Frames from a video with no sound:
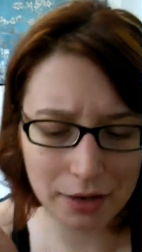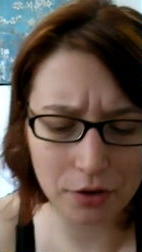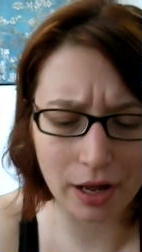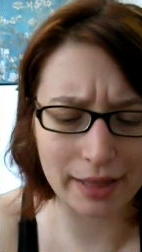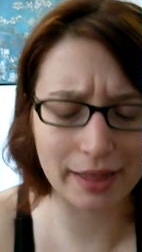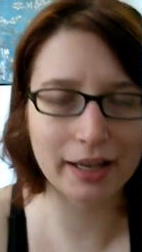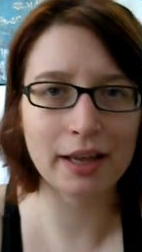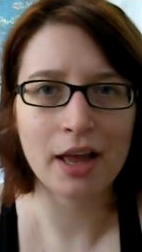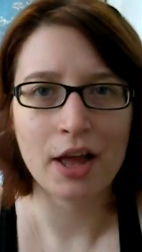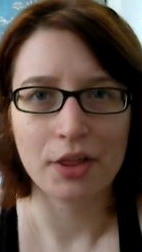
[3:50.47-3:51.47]
And I
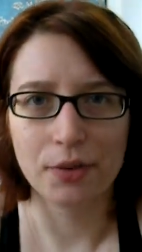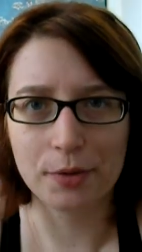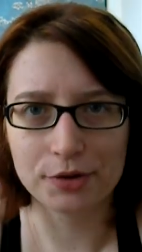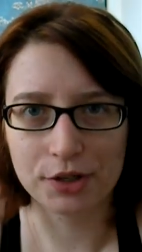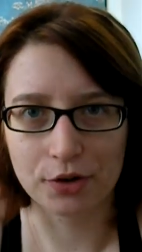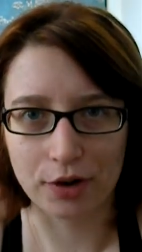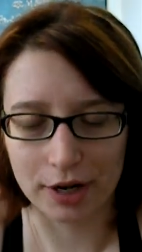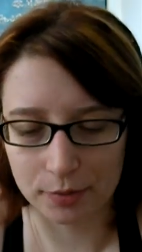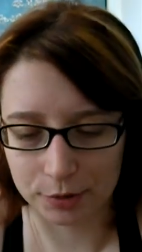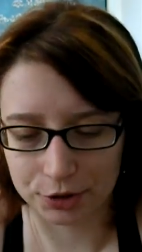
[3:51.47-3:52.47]
think the most
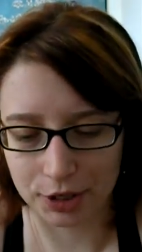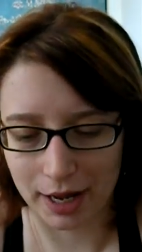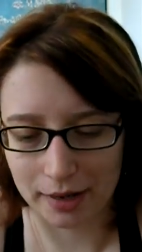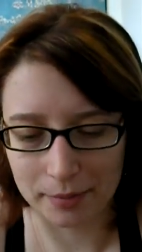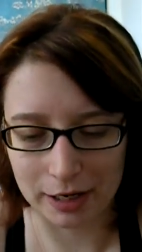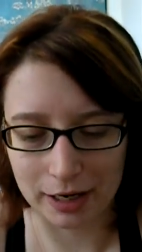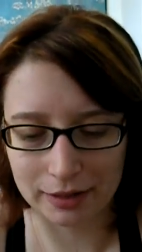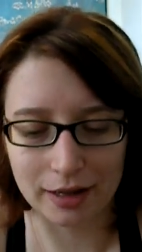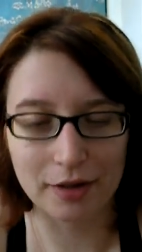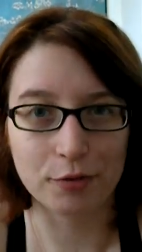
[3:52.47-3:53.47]
incredible shot. I mean,
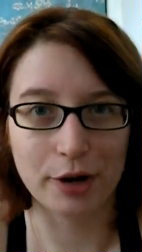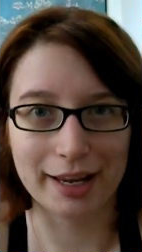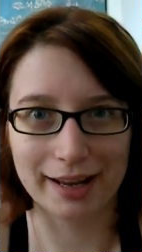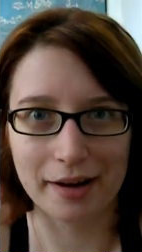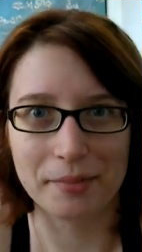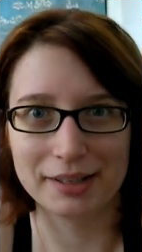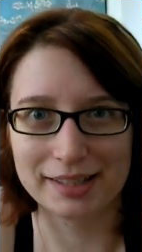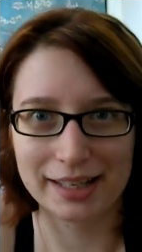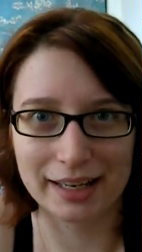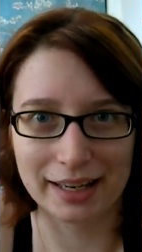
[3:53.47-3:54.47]
I love waking up
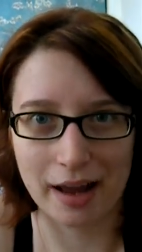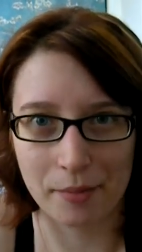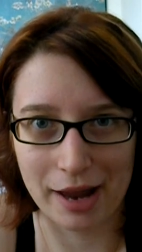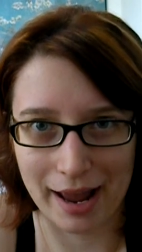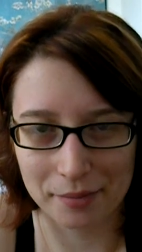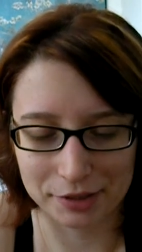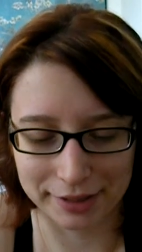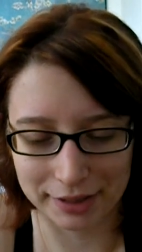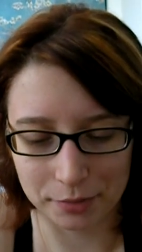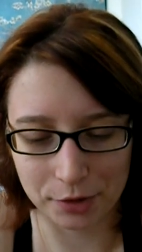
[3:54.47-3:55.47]
and seeing how my abs
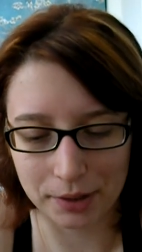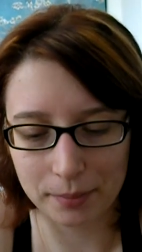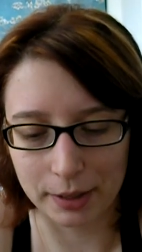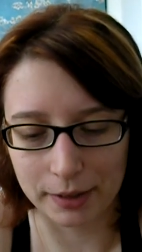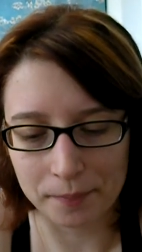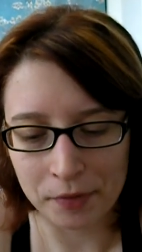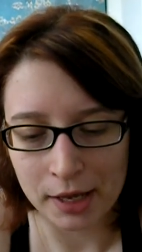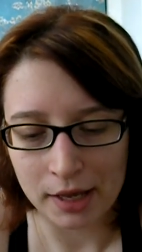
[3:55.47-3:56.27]
look in the morning, but